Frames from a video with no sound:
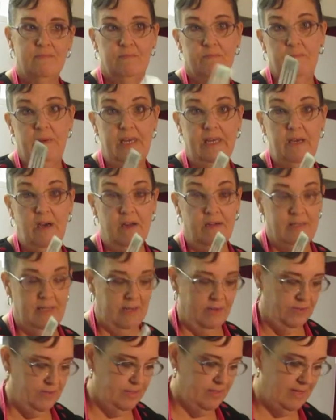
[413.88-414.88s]
make
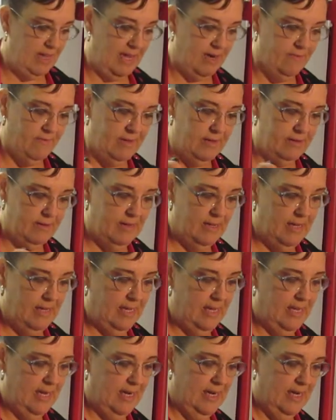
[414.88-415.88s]
cocktails out of it,
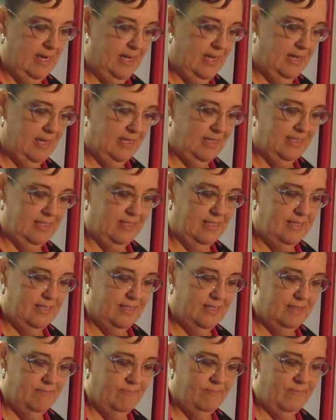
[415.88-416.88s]

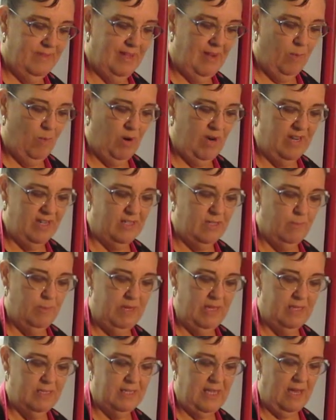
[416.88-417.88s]
because I want it to
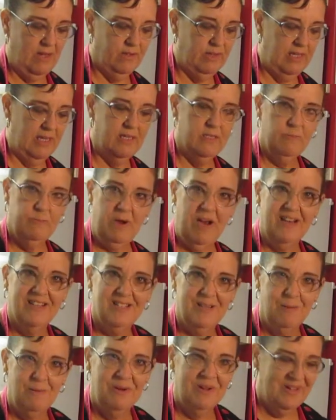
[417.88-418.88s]
be as healthy as
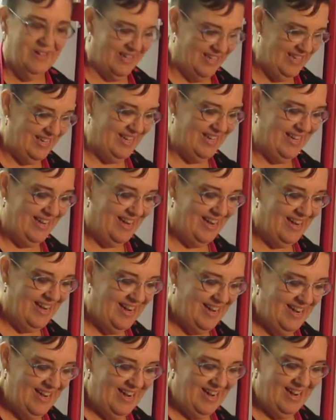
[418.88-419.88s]
possible.
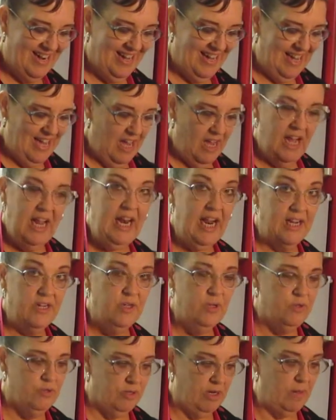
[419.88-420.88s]
And I
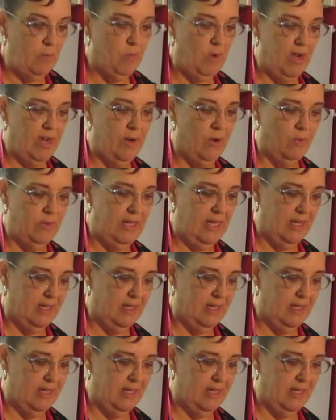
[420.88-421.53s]
do drink wine only